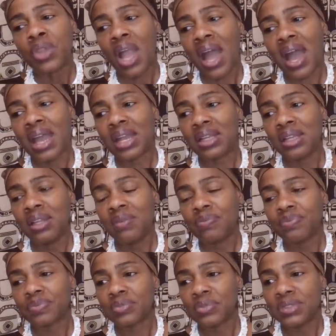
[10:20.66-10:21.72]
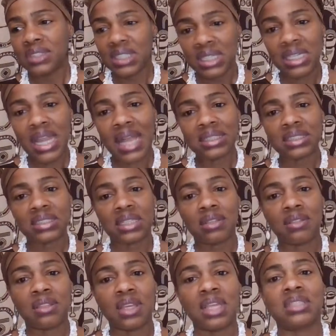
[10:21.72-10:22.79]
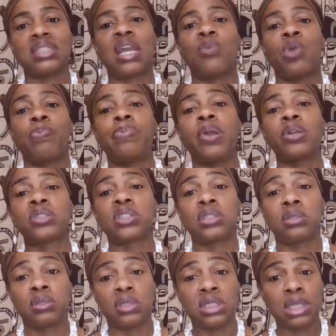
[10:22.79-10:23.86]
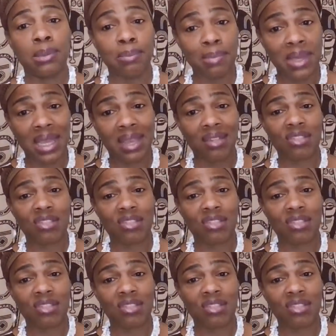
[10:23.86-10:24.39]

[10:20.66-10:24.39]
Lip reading: I did not send things that were personal to me.